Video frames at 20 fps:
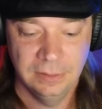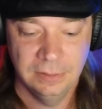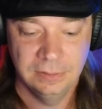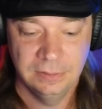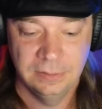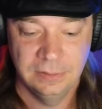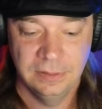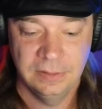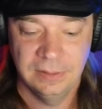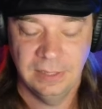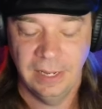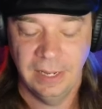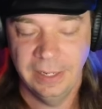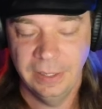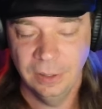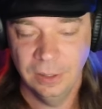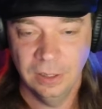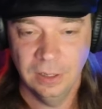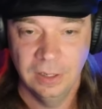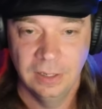
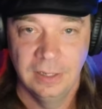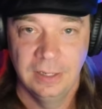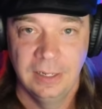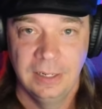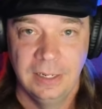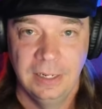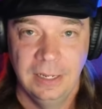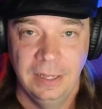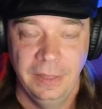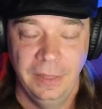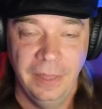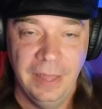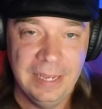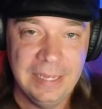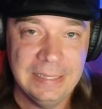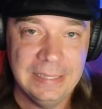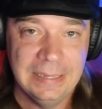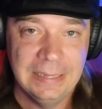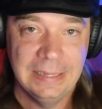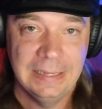designer,
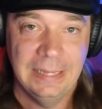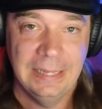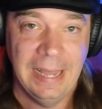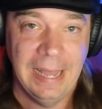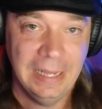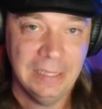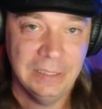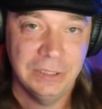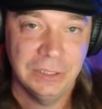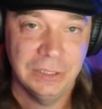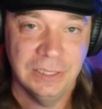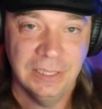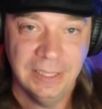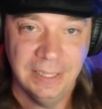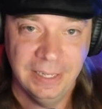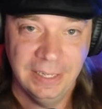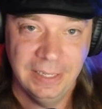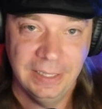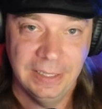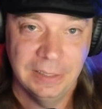they
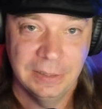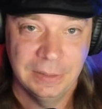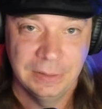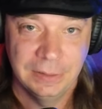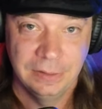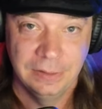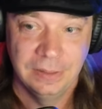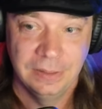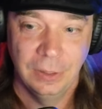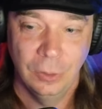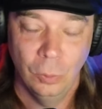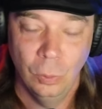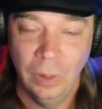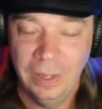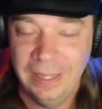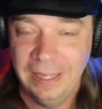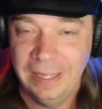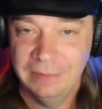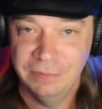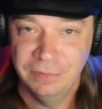actually
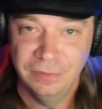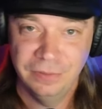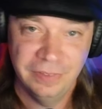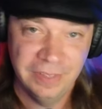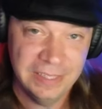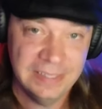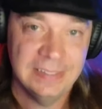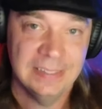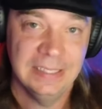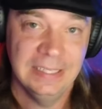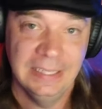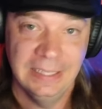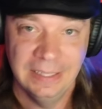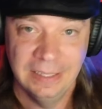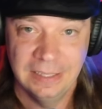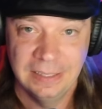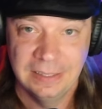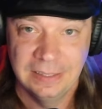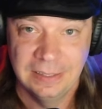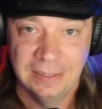went and
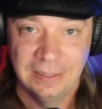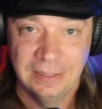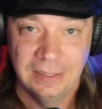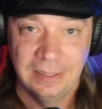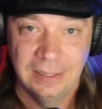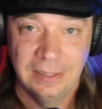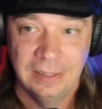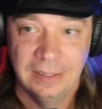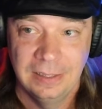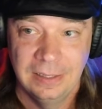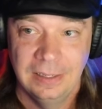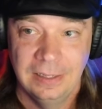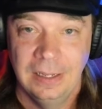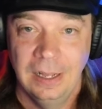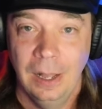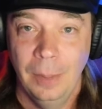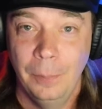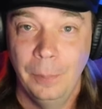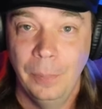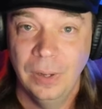visited
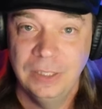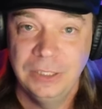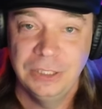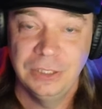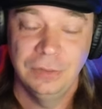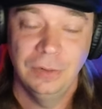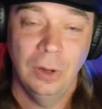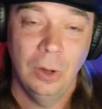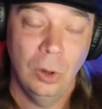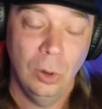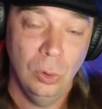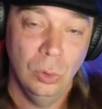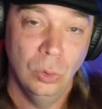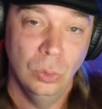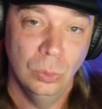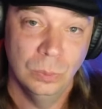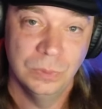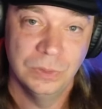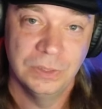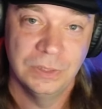a bunch of
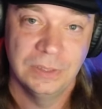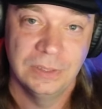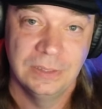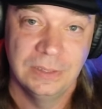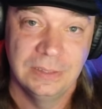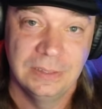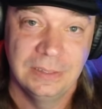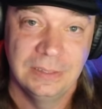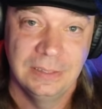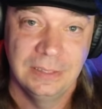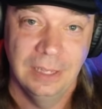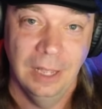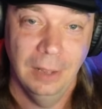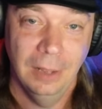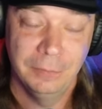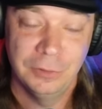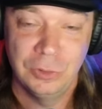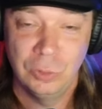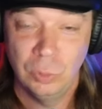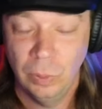homes
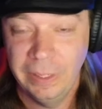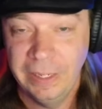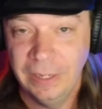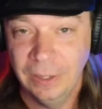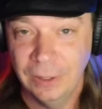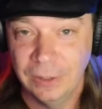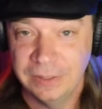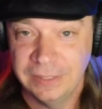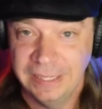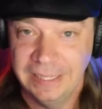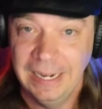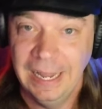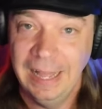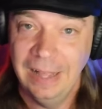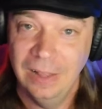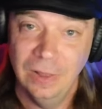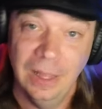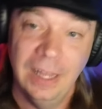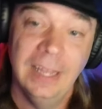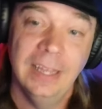of swingers in
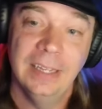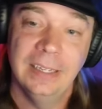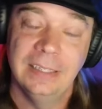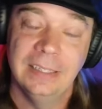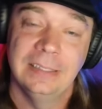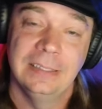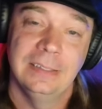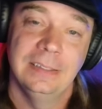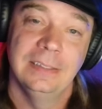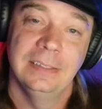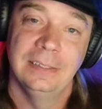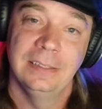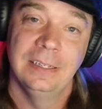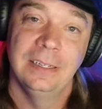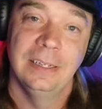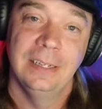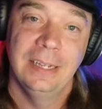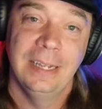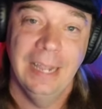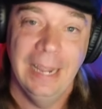LA.
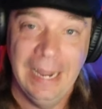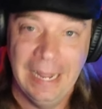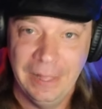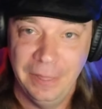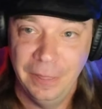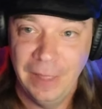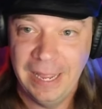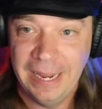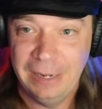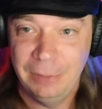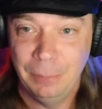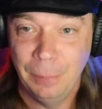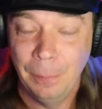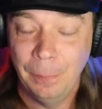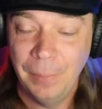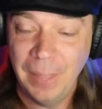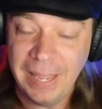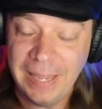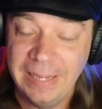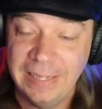And they
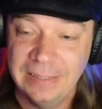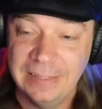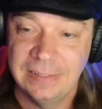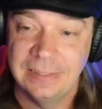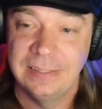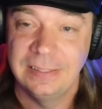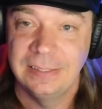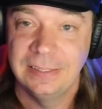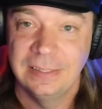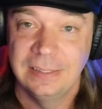based